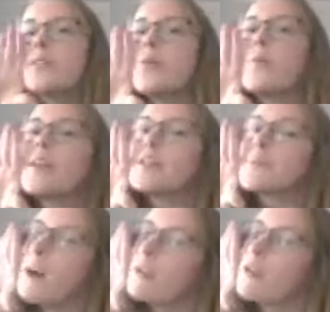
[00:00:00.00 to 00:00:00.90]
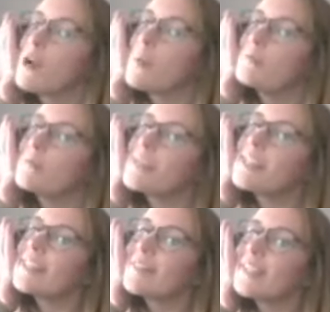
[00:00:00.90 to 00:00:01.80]
with the whale's mouth open
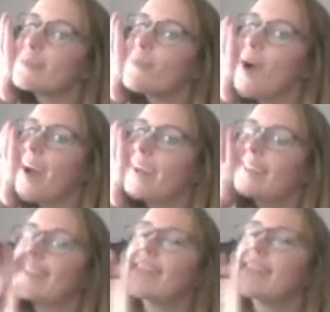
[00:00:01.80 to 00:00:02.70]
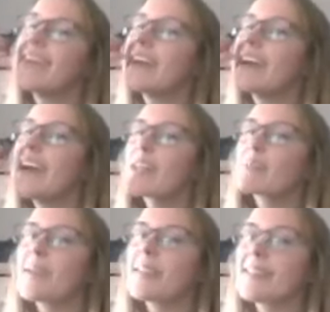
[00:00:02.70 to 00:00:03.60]
really, really wide, it
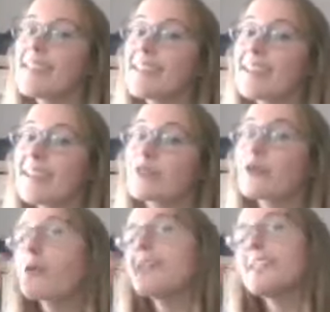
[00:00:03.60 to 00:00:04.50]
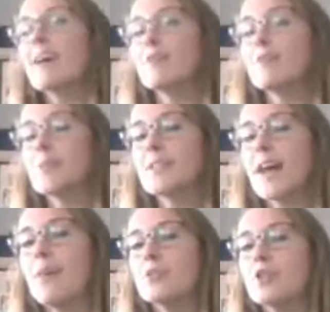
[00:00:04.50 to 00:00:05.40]
has baleen growing down from the
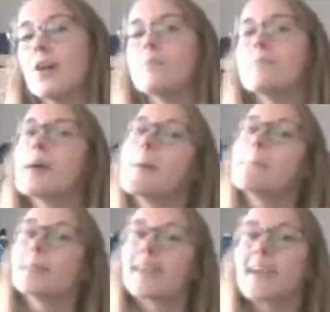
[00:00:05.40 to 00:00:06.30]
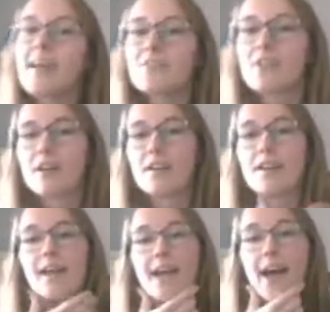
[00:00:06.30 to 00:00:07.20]
top jaw, but they have none
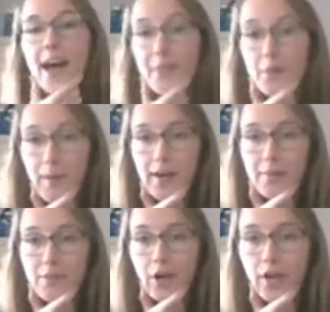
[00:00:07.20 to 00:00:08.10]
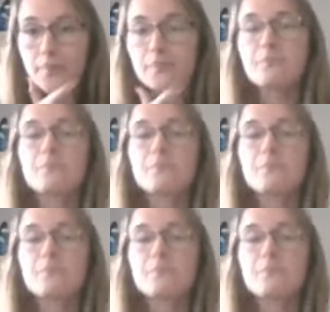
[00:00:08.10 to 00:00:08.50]
on their bottom jaw.